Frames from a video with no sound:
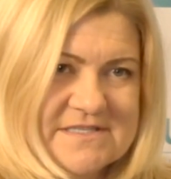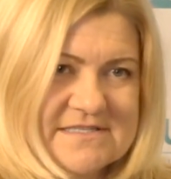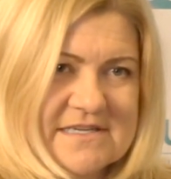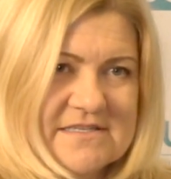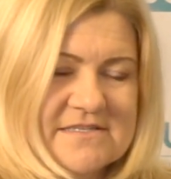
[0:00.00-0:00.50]

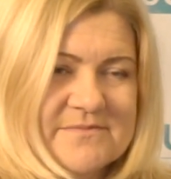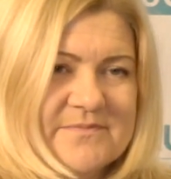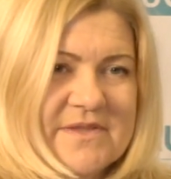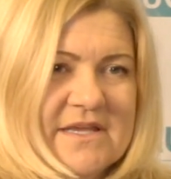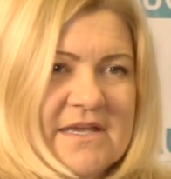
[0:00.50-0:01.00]
studies.
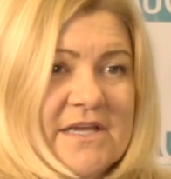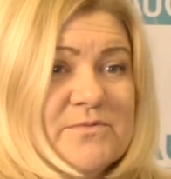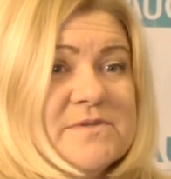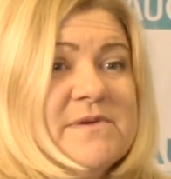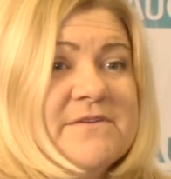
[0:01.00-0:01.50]
It
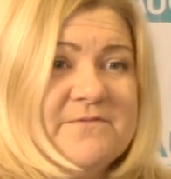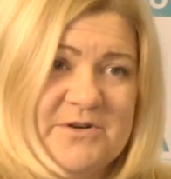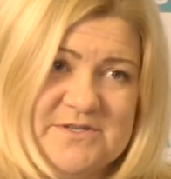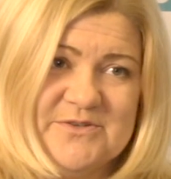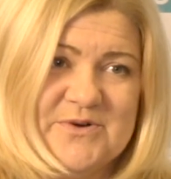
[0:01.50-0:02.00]
was my
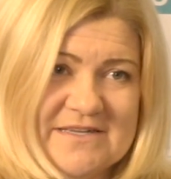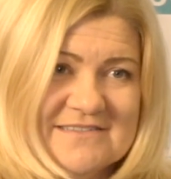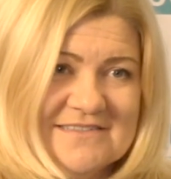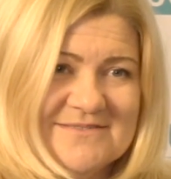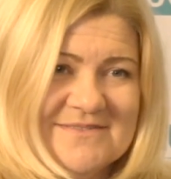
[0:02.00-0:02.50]
first grant,